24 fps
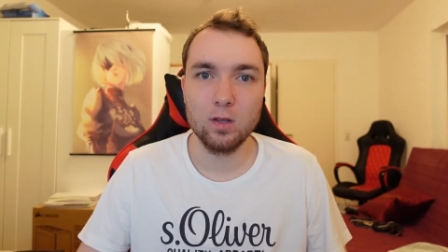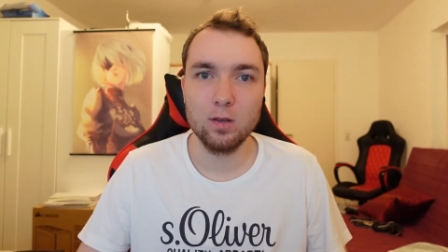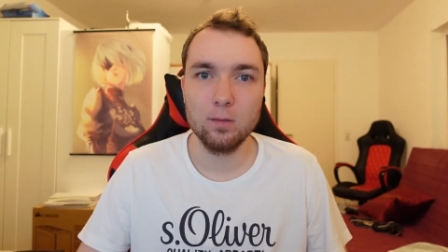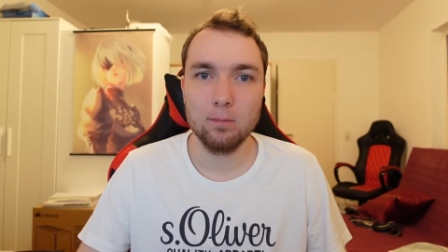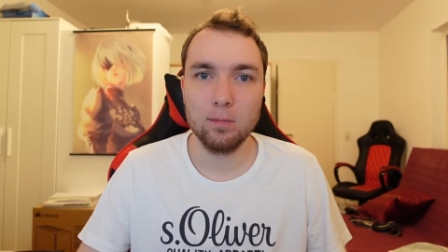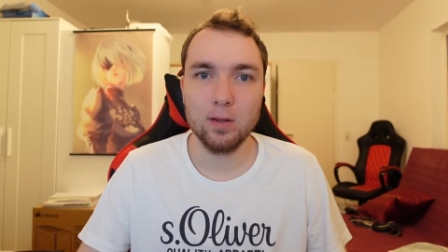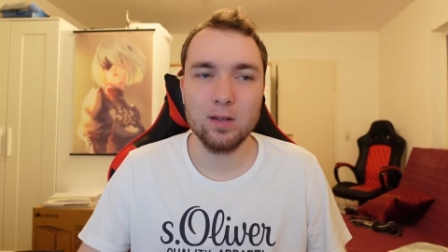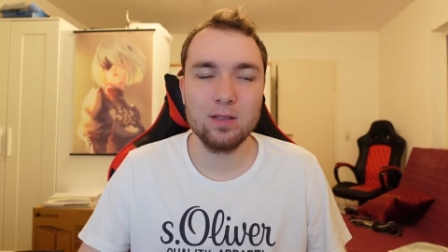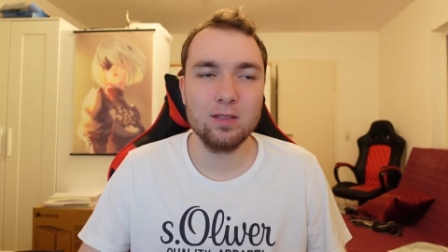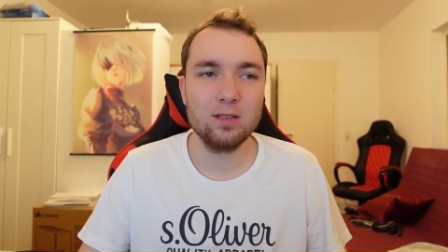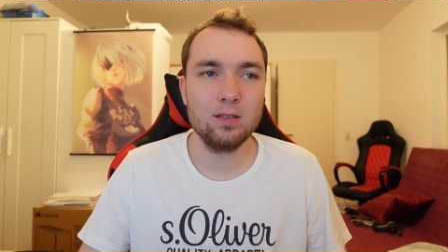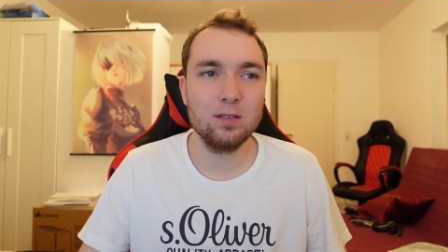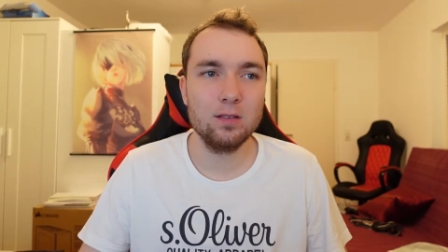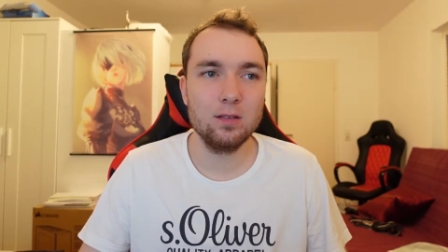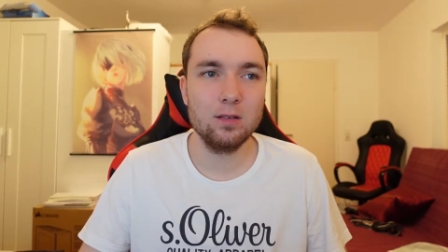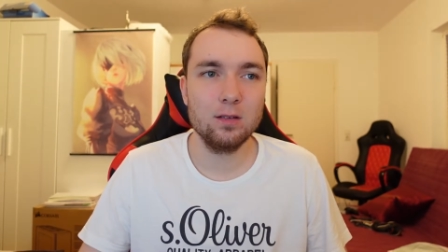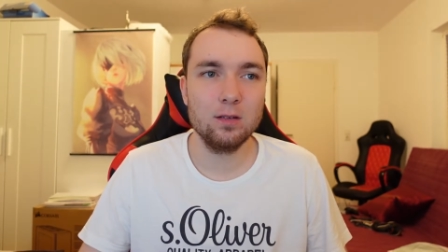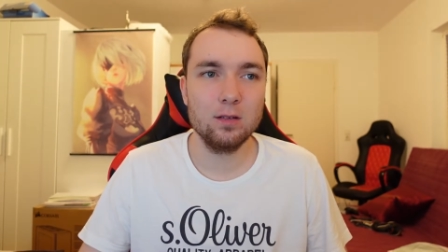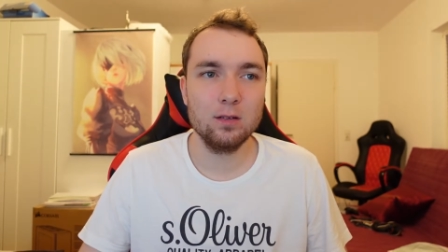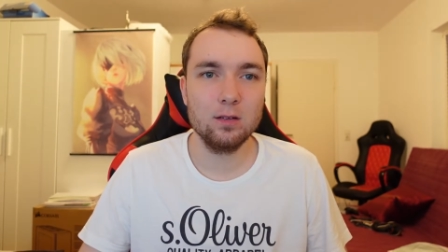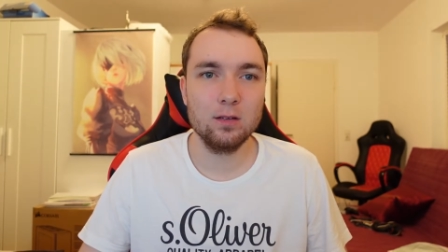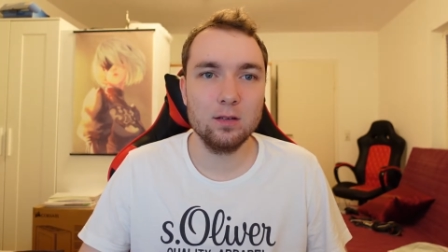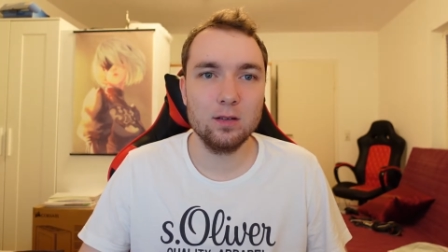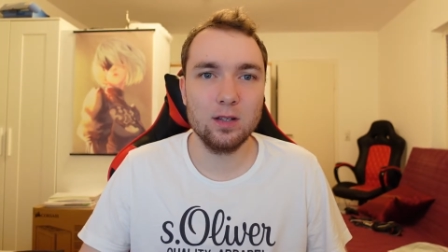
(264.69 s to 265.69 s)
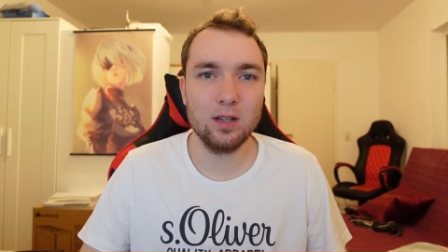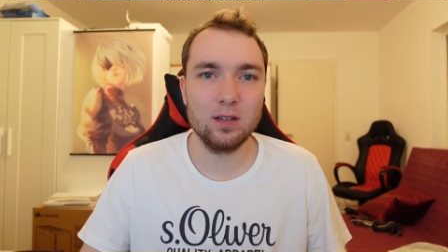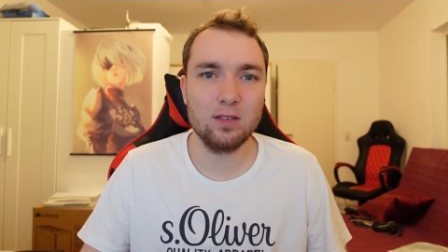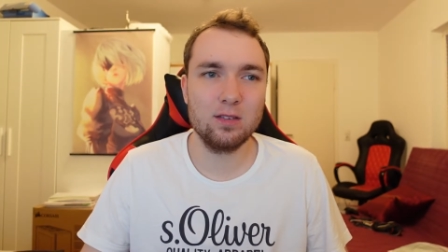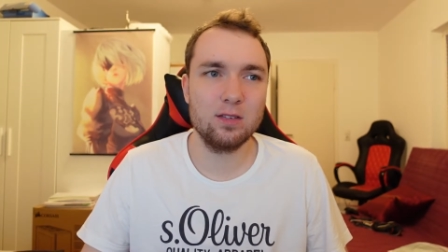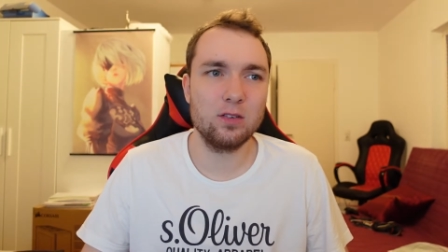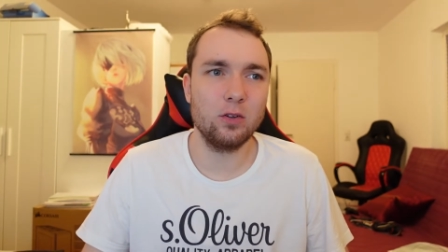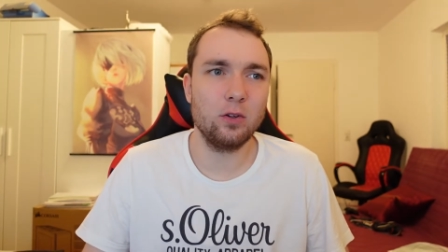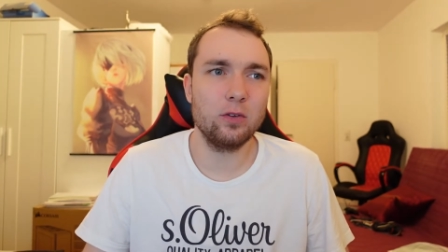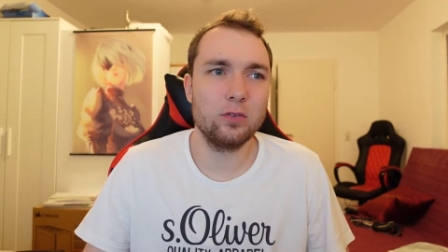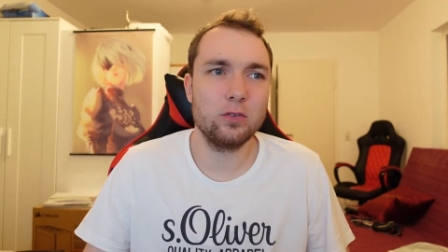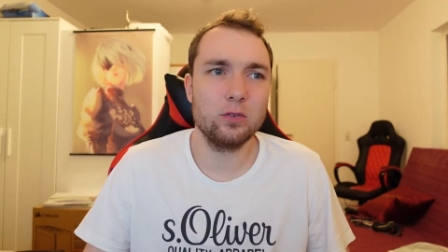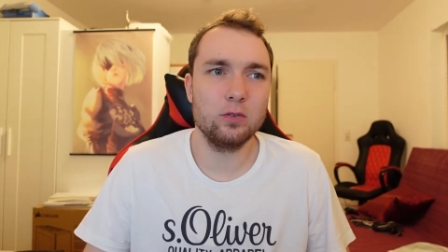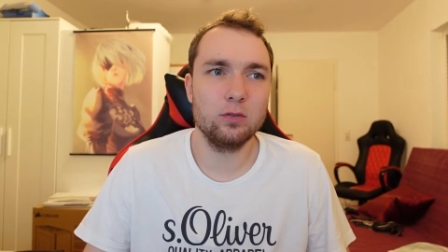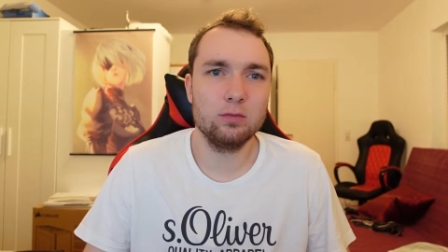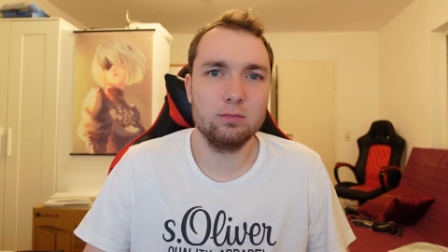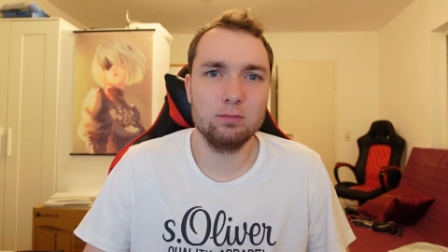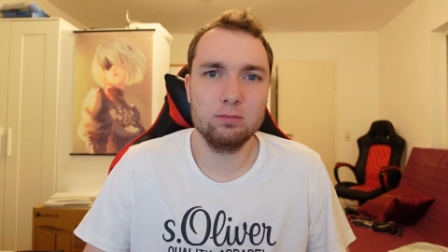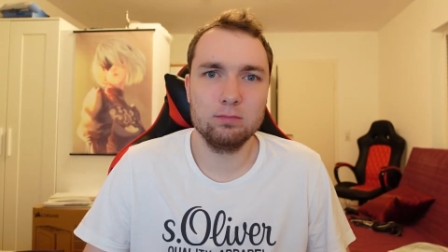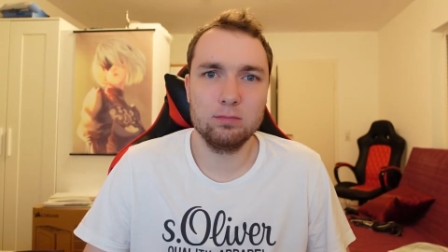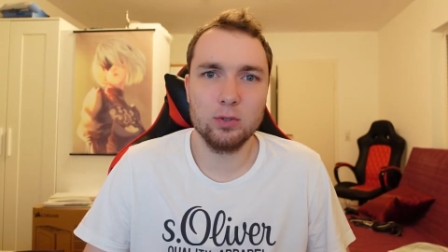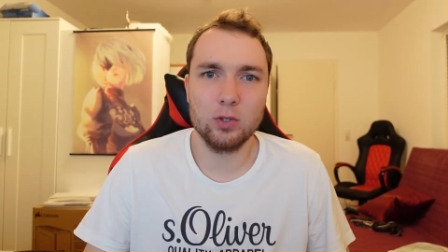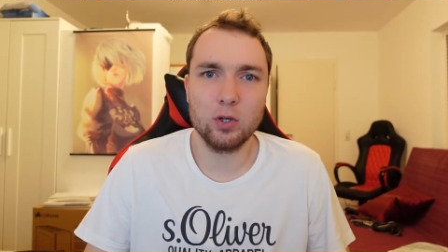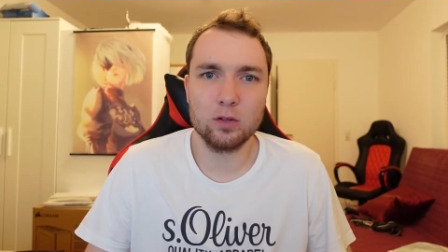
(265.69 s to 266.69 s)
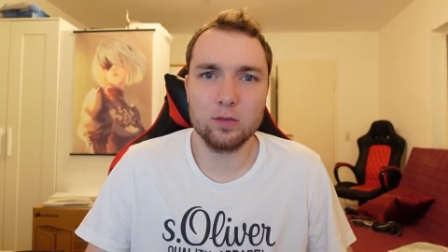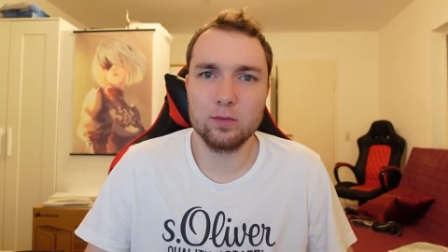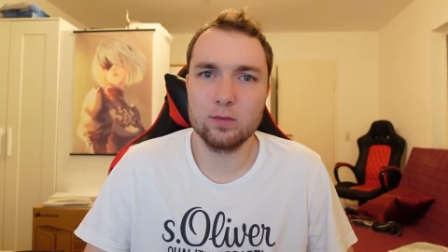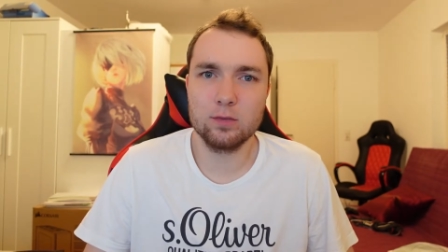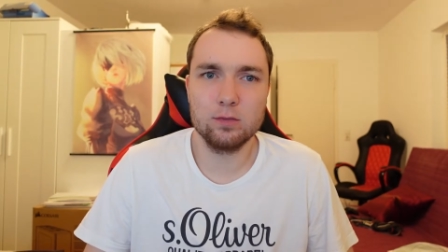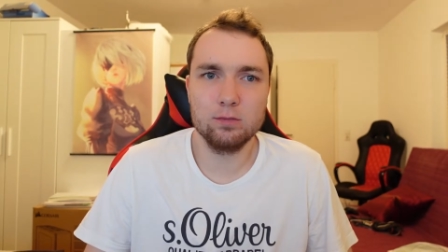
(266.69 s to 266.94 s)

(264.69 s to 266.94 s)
But that's also because of